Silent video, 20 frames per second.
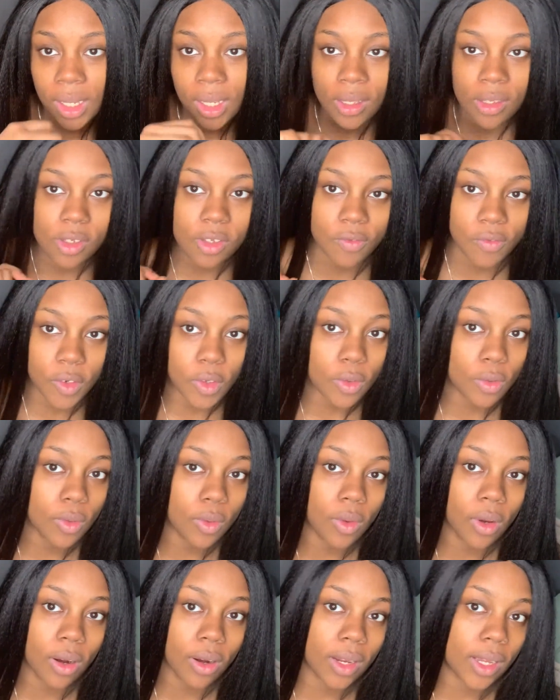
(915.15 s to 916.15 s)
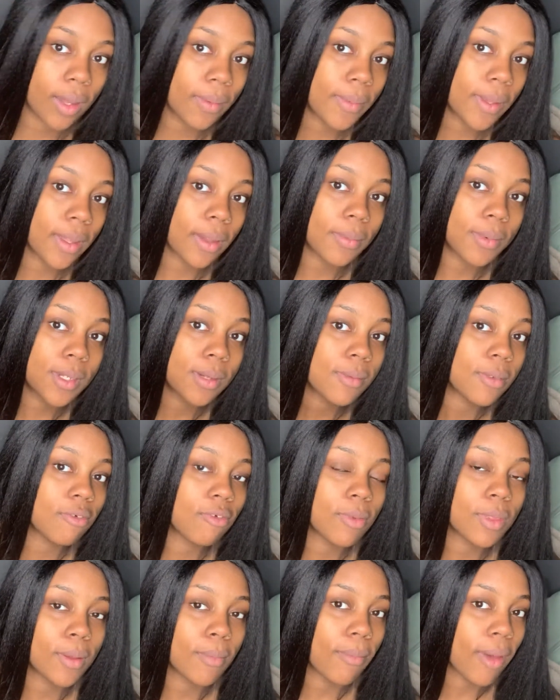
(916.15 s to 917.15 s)
So if you are coming up to me
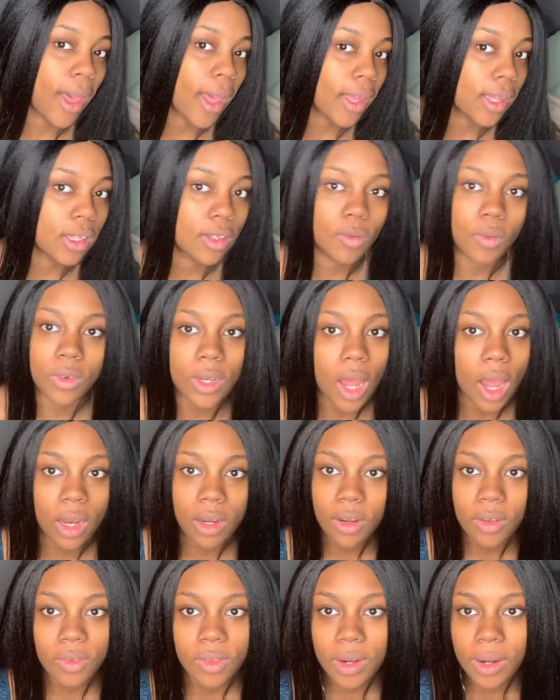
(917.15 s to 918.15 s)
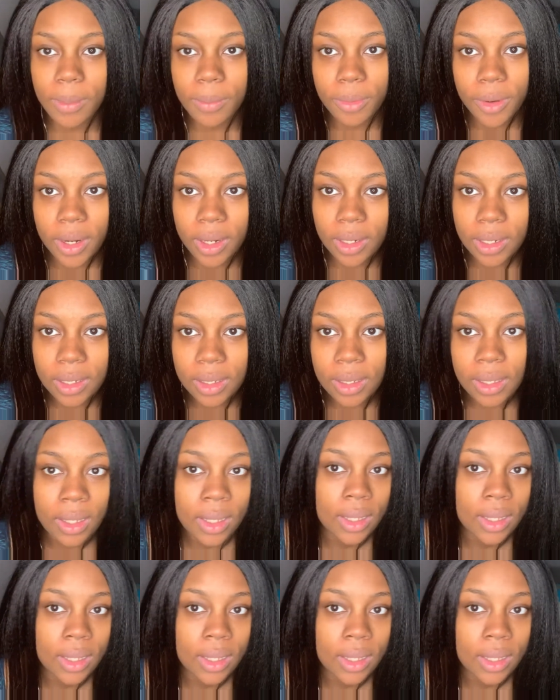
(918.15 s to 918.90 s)
from the back, you will not know that I'm pregnant.